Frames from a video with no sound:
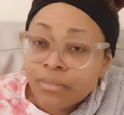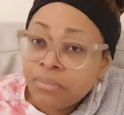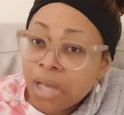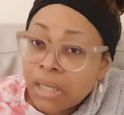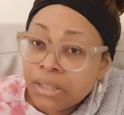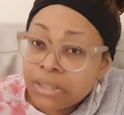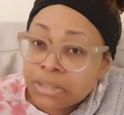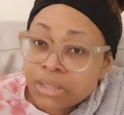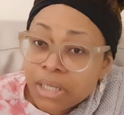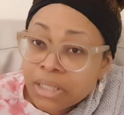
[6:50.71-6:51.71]
Me, I didn't
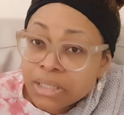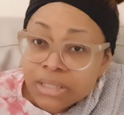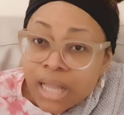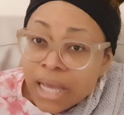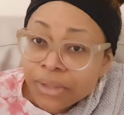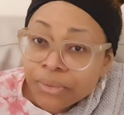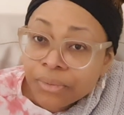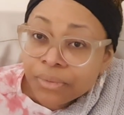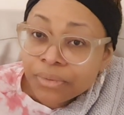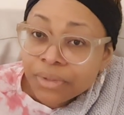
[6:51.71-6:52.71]
say he's lying,
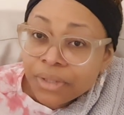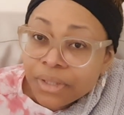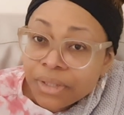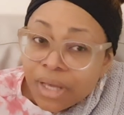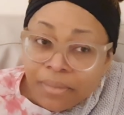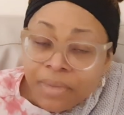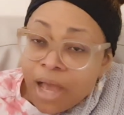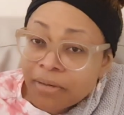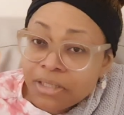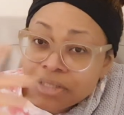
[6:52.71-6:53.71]
though. Me,
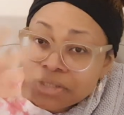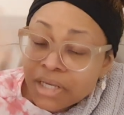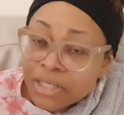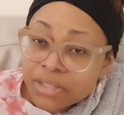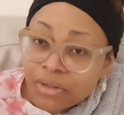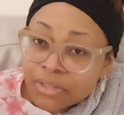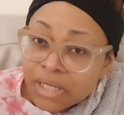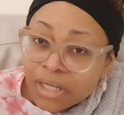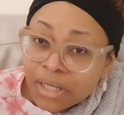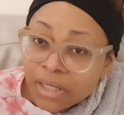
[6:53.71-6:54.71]
I didn't say he's not
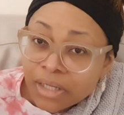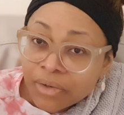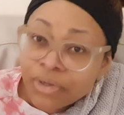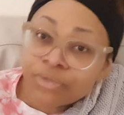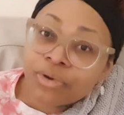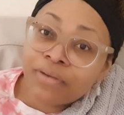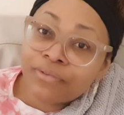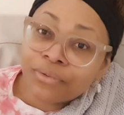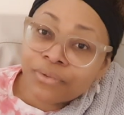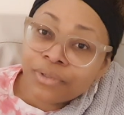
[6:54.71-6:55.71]
going to
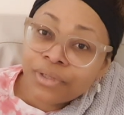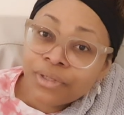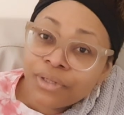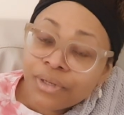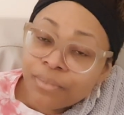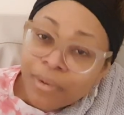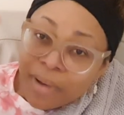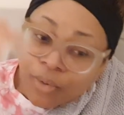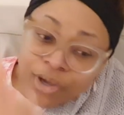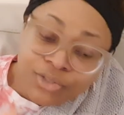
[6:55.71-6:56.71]
heaven, though. But
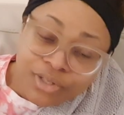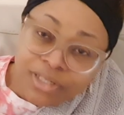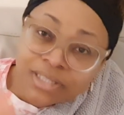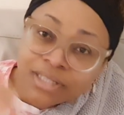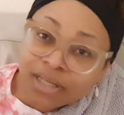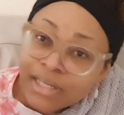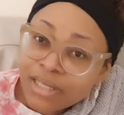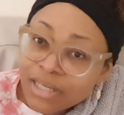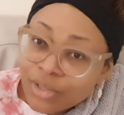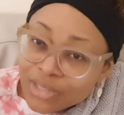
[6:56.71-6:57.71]
my question is,
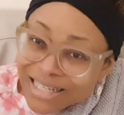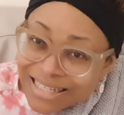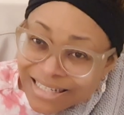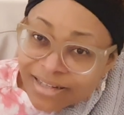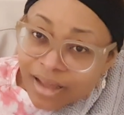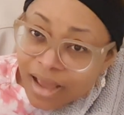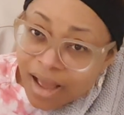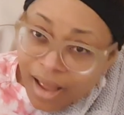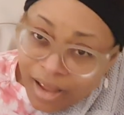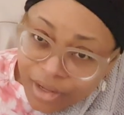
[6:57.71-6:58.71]
he doesn't need a
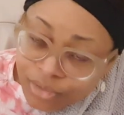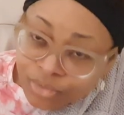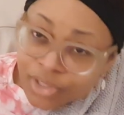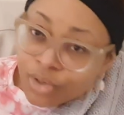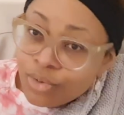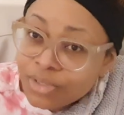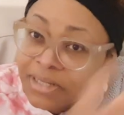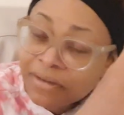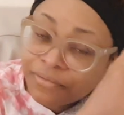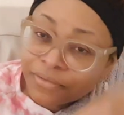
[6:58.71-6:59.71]
car to take go to
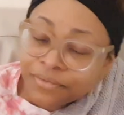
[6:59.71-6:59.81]
heaven.